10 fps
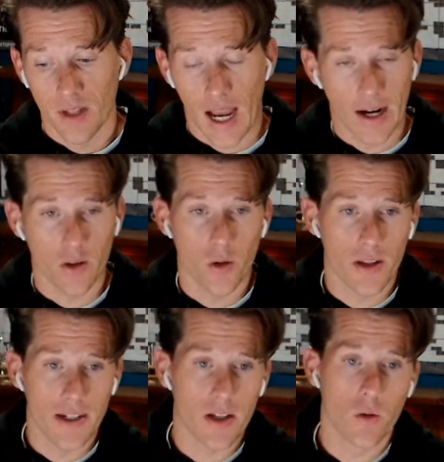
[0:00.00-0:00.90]
I don't know
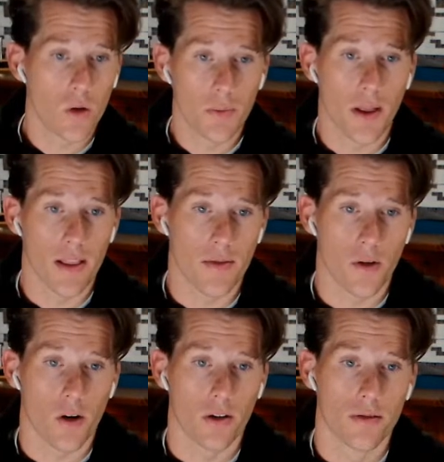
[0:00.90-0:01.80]
that Dieter would play left
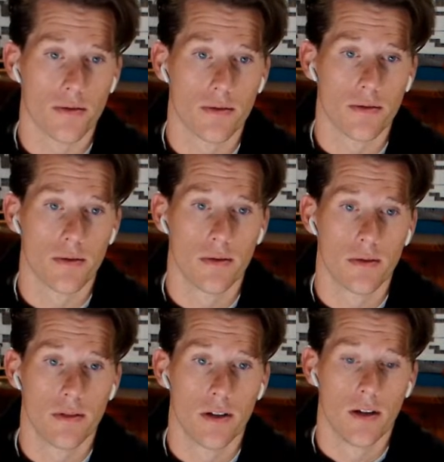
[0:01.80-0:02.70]
guard.
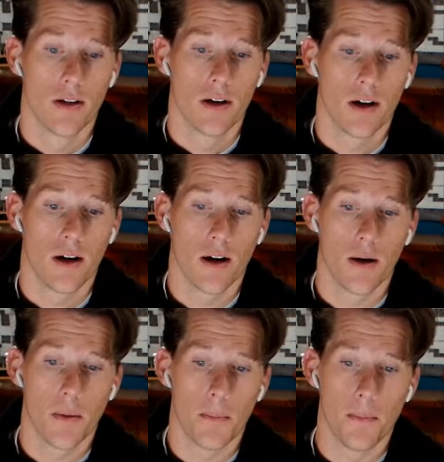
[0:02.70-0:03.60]

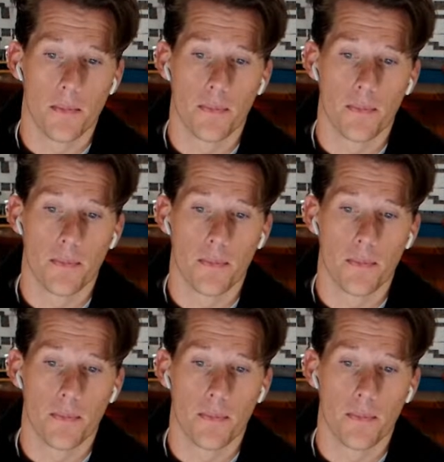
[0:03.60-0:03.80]
That